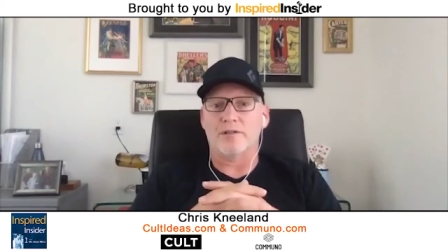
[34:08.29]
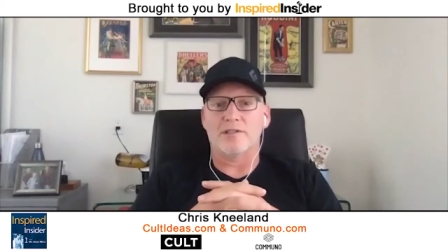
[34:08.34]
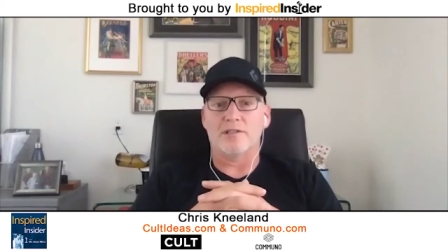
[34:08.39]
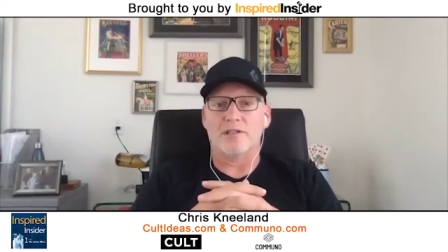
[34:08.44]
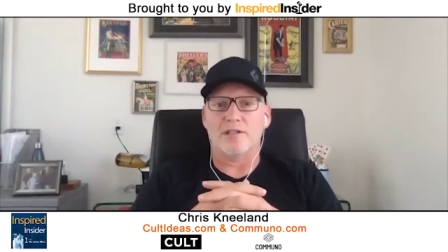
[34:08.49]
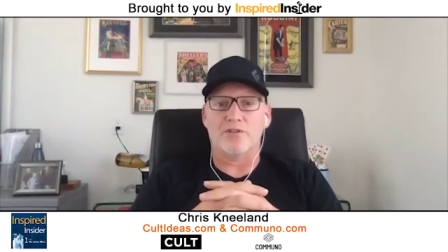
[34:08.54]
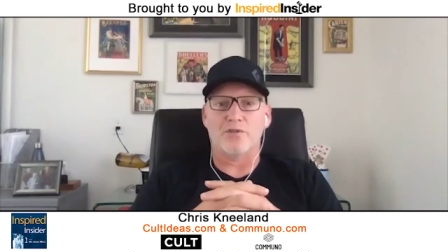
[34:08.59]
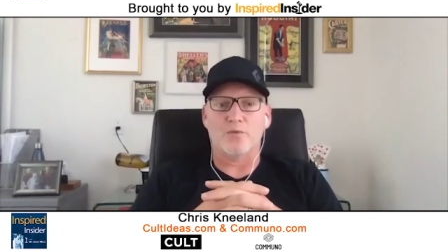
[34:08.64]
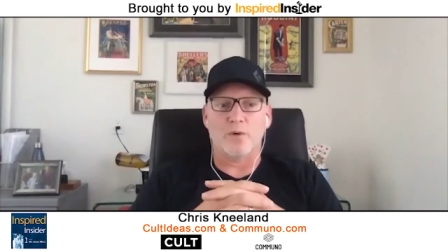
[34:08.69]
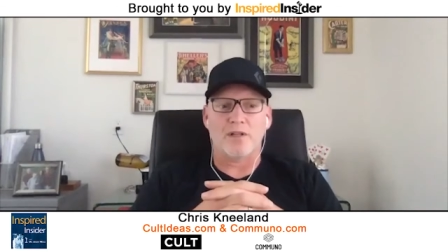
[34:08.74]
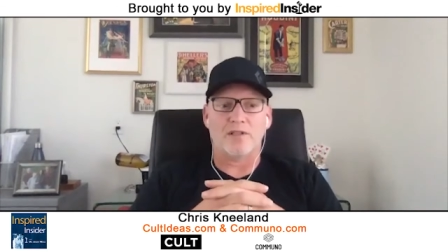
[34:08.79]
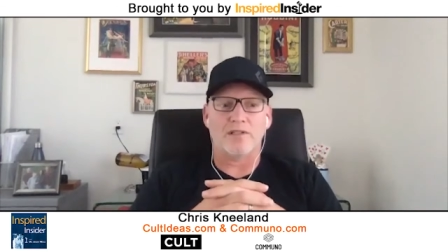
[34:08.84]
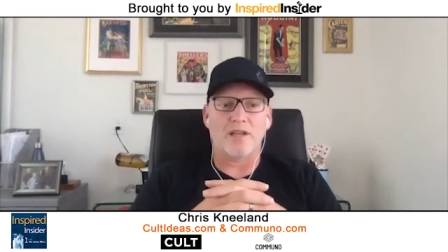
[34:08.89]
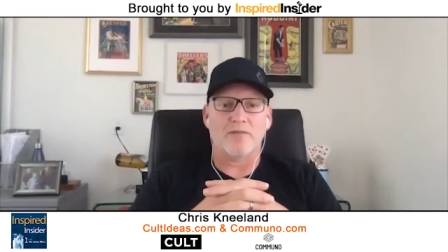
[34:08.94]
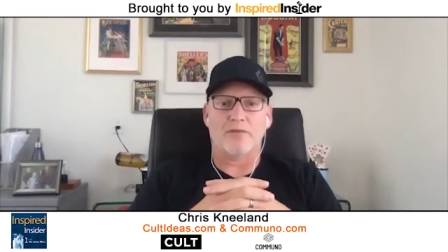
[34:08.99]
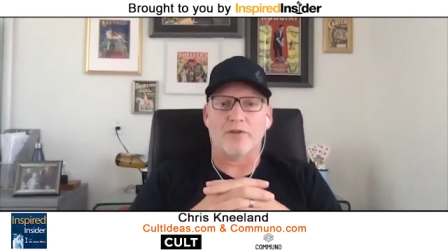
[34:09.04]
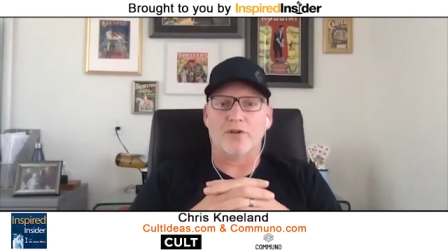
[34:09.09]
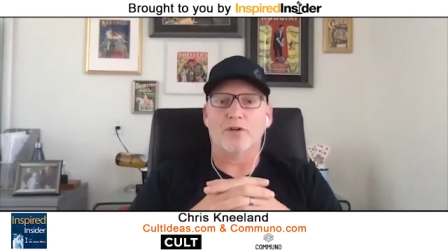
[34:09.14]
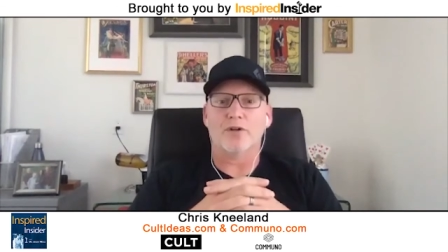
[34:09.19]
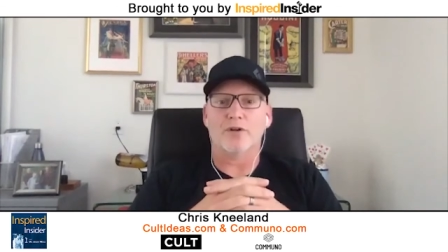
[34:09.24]
C-suites have
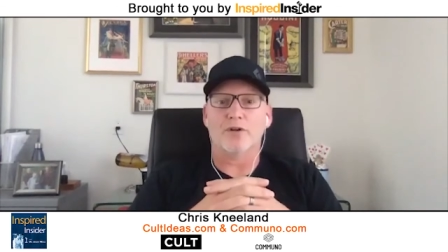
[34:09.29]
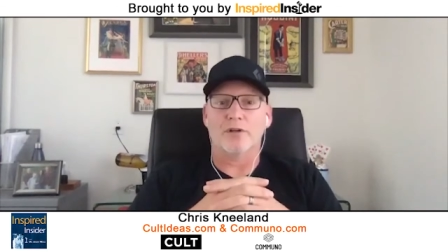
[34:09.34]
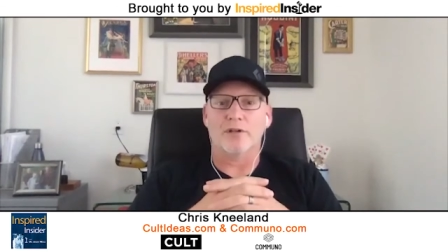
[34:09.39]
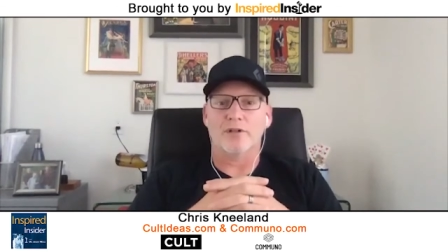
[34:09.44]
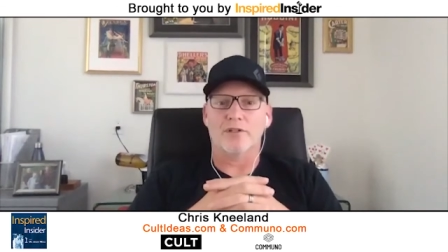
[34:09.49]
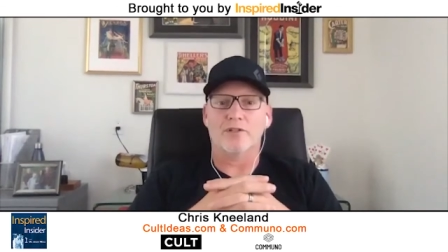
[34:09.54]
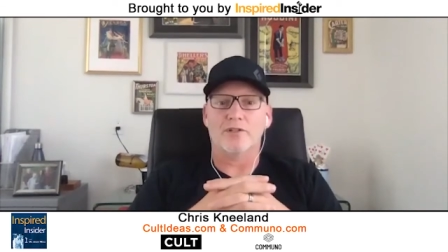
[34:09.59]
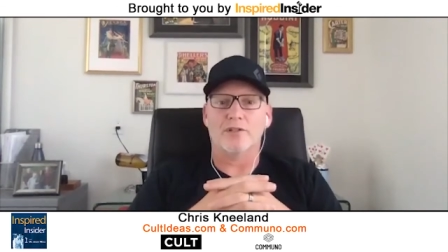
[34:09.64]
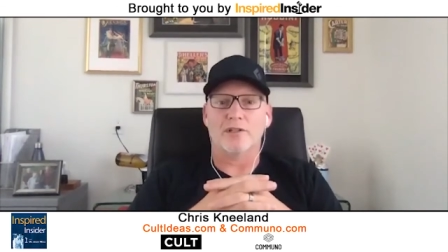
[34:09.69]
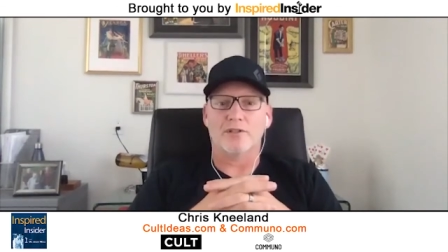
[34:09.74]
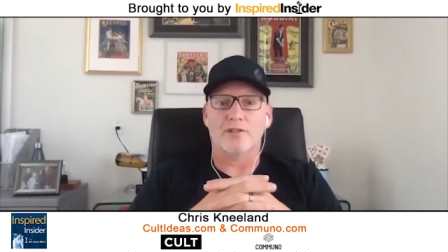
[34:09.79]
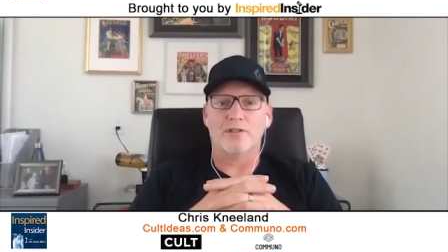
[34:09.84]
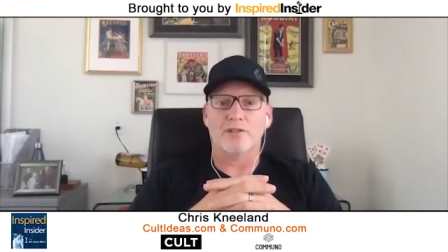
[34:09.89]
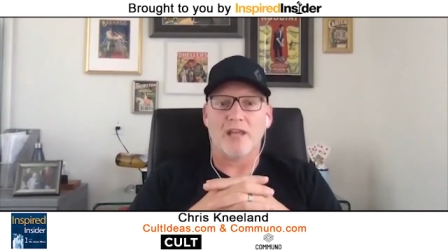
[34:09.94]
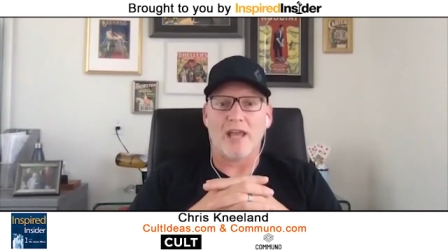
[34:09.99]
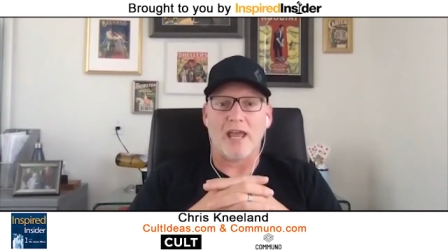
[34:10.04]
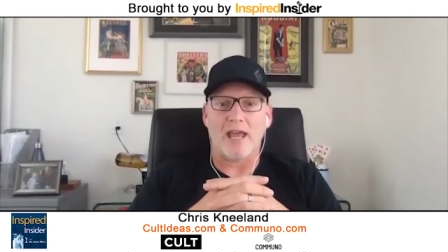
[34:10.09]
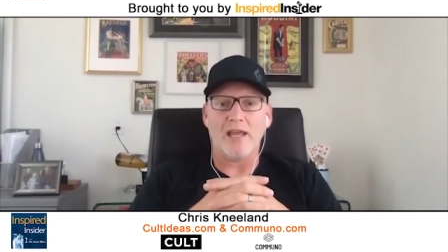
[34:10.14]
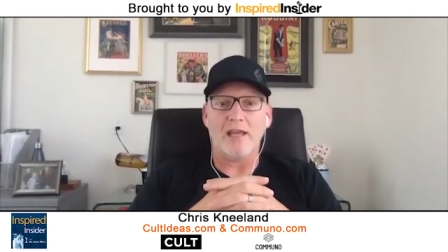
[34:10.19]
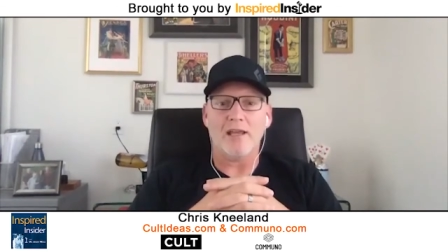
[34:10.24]
the courage to
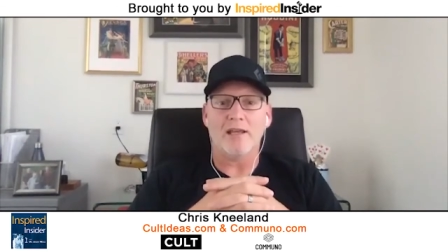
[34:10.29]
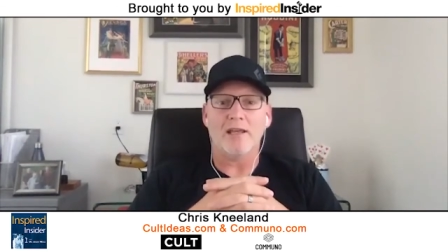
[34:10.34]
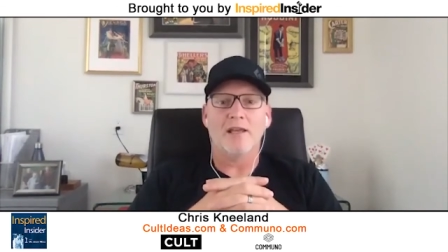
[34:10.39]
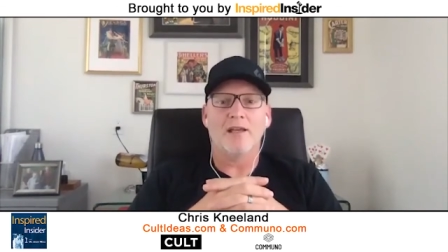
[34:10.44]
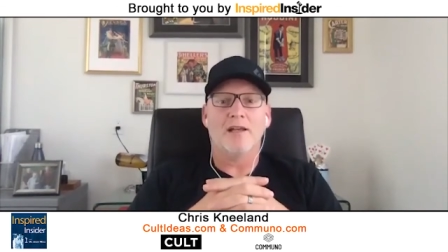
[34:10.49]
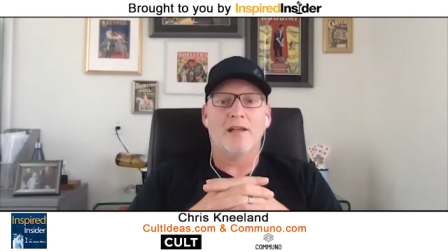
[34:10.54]
take,